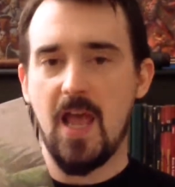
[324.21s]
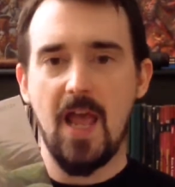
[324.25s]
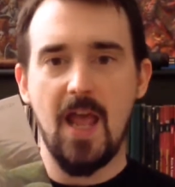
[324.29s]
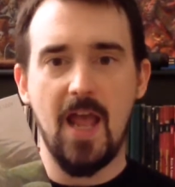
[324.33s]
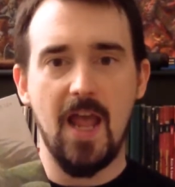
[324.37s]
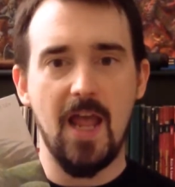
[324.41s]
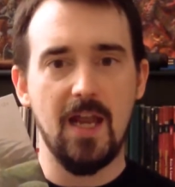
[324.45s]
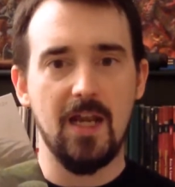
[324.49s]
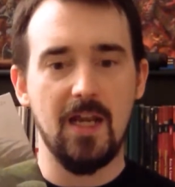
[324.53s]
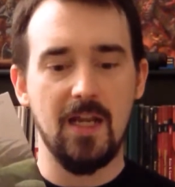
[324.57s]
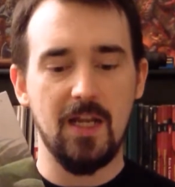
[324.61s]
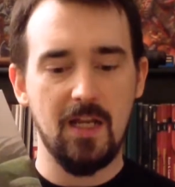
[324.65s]

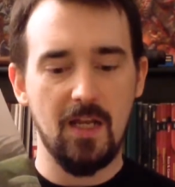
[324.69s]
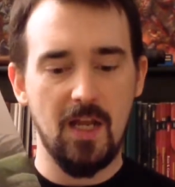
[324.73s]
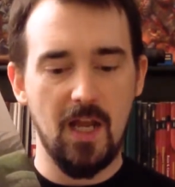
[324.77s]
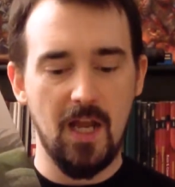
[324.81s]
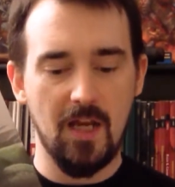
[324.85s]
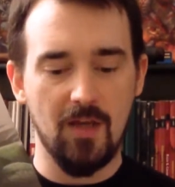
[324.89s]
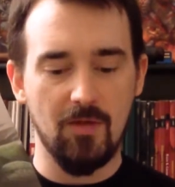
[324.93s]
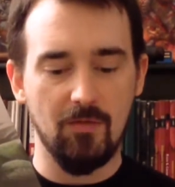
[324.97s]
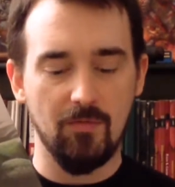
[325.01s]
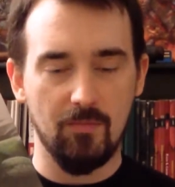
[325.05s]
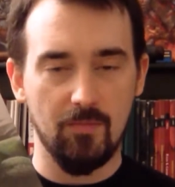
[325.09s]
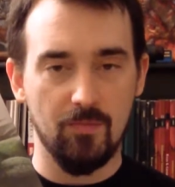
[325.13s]
And
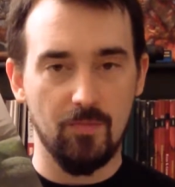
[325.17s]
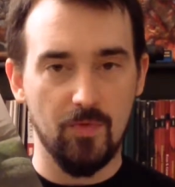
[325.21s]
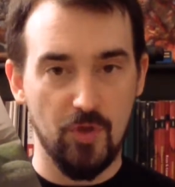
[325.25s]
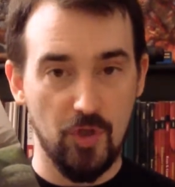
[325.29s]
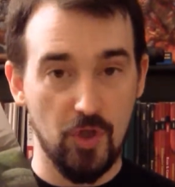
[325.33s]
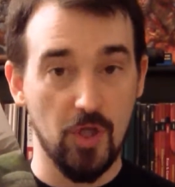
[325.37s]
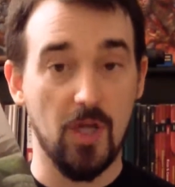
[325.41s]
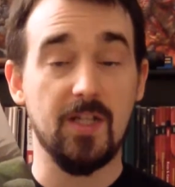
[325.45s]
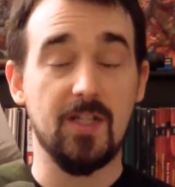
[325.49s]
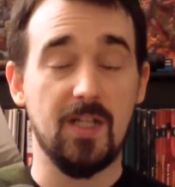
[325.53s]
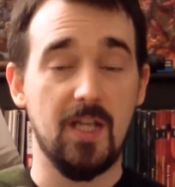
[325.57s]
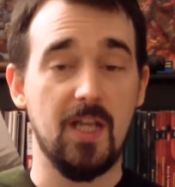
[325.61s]
it
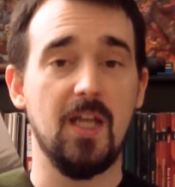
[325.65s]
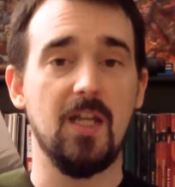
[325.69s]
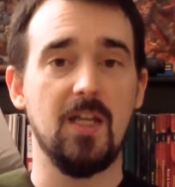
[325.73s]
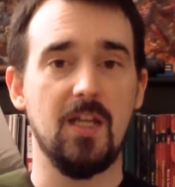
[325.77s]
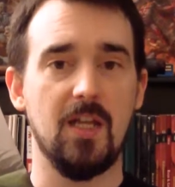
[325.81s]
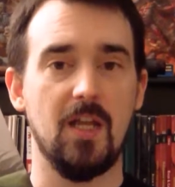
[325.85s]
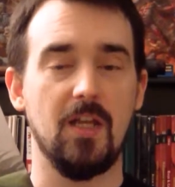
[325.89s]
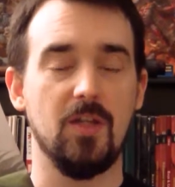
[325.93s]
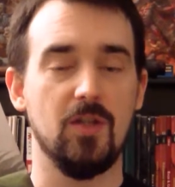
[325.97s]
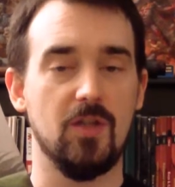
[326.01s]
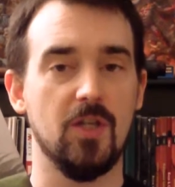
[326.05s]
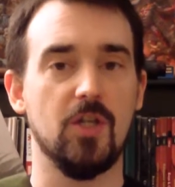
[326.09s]
just
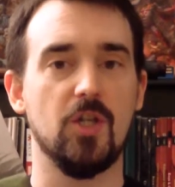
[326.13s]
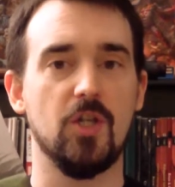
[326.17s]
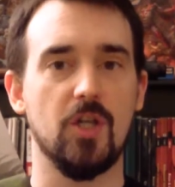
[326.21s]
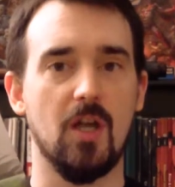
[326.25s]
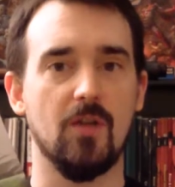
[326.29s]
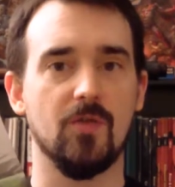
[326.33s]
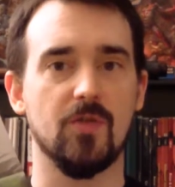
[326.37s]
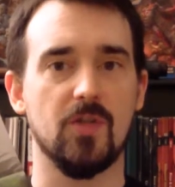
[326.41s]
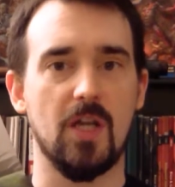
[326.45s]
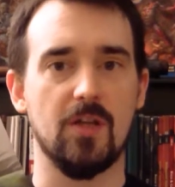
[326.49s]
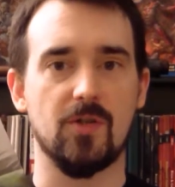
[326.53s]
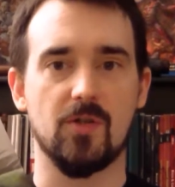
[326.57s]
hit the
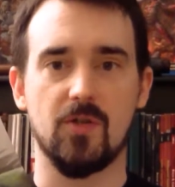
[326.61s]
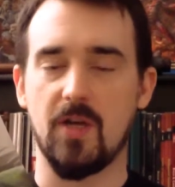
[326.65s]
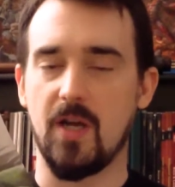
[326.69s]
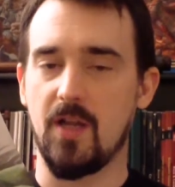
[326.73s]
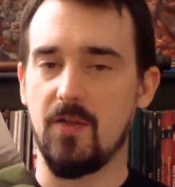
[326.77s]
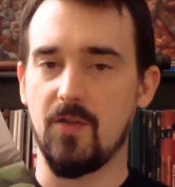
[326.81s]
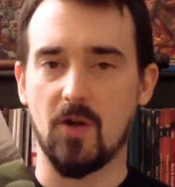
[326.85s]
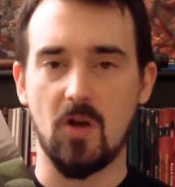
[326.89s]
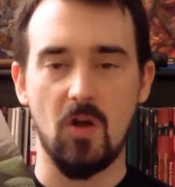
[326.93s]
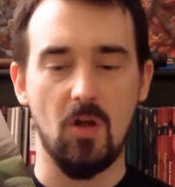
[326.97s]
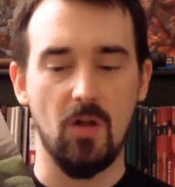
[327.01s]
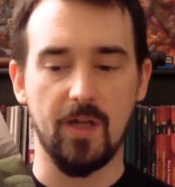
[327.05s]
shelves yesterday.
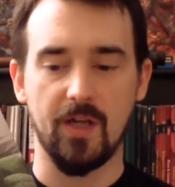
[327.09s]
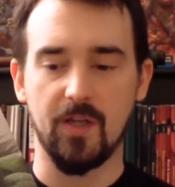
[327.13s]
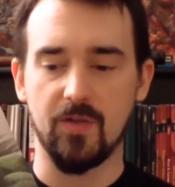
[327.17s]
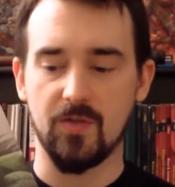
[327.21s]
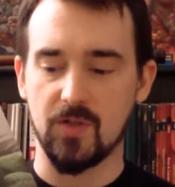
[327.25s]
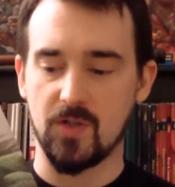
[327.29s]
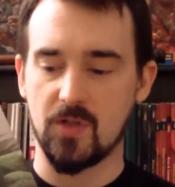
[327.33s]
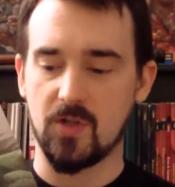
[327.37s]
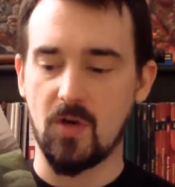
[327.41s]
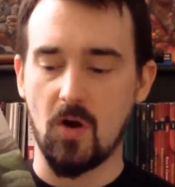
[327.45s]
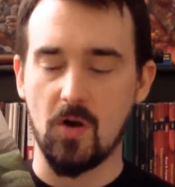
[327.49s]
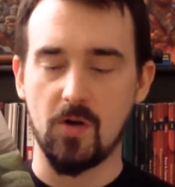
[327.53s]
They're calling it
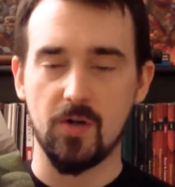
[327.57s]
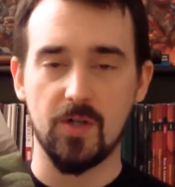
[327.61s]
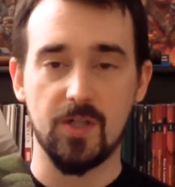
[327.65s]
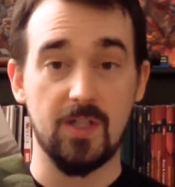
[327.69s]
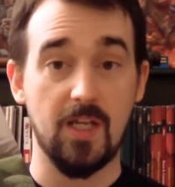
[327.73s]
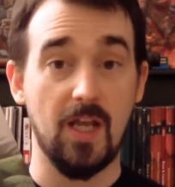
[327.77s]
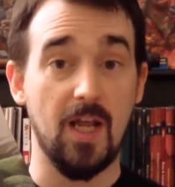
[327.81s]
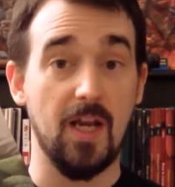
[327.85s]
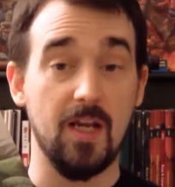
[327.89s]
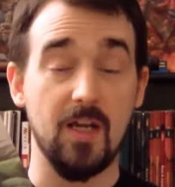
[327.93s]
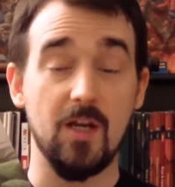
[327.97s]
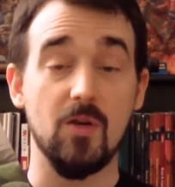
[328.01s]
the starter
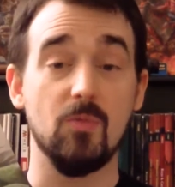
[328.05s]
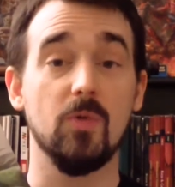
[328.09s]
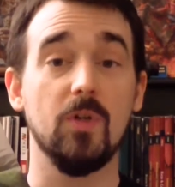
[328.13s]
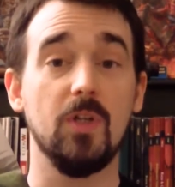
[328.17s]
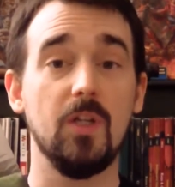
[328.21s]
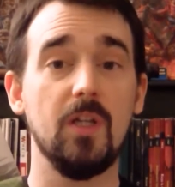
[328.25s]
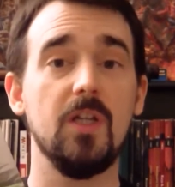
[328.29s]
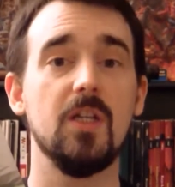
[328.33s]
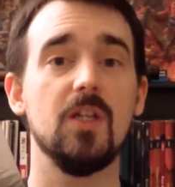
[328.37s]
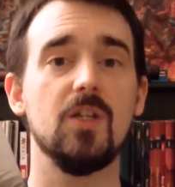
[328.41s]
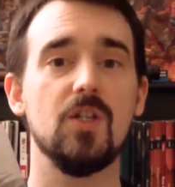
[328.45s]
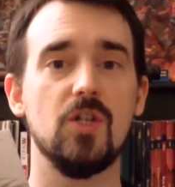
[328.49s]
set, and it
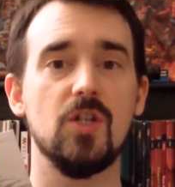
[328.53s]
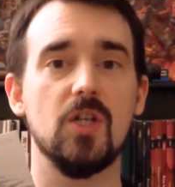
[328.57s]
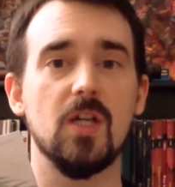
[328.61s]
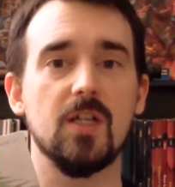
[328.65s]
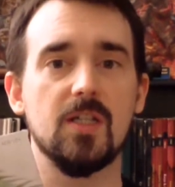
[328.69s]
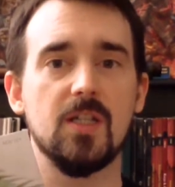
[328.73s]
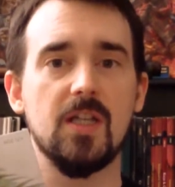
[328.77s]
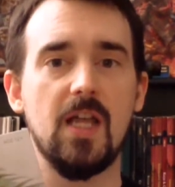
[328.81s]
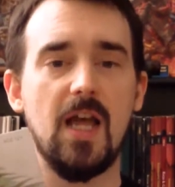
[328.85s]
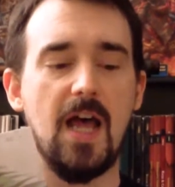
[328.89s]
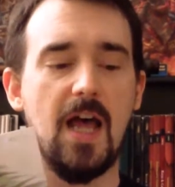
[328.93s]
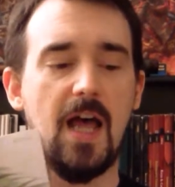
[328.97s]
really is
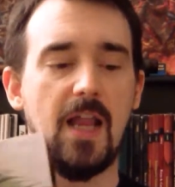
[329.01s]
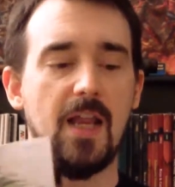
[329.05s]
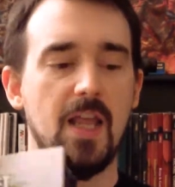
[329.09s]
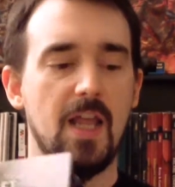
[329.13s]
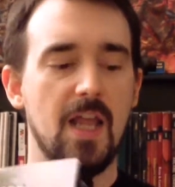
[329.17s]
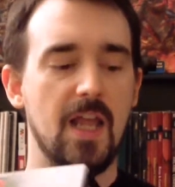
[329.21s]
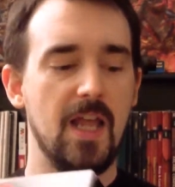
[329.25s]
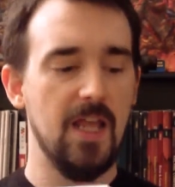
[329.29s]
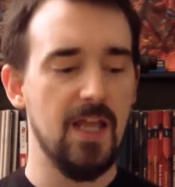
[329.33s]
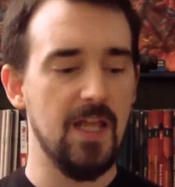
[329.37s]
just that.